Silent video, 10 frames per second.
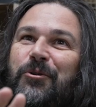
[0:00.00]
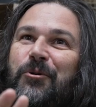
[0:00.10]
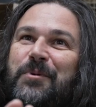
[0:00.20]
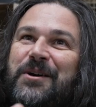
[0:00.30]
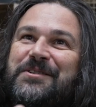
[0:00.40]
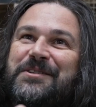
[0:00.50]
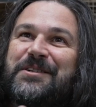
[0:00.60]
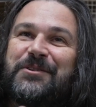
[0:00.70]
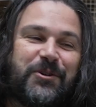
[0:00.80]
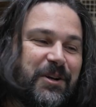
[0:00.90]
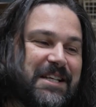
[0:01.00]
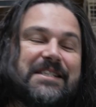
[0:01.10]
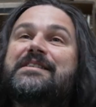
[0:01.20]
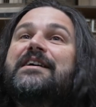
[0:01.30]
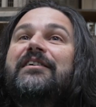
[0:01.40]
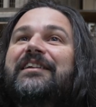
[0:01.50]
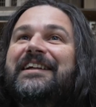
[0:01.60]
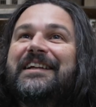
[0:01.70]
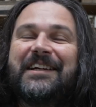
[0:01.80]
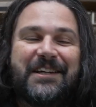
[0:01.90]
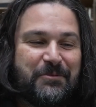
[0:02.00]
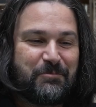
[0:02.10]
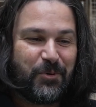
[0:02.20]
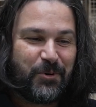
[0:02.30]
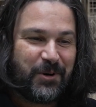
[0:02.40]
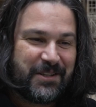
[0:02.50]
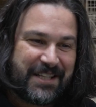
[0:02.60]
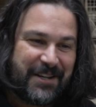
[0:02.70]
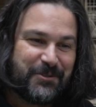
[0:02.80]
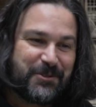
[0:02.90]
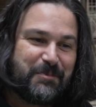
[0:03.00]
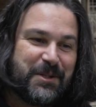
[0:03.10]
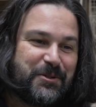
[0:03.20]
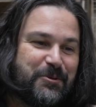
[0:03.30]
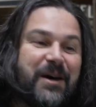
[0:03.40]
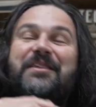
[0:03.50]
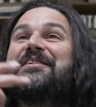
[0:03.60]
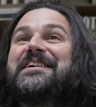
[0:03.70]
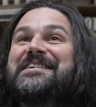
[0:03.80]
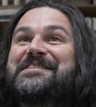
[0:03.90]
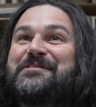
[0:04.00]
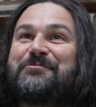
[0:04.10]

almost, not necessarily bore tunnels, but do other things as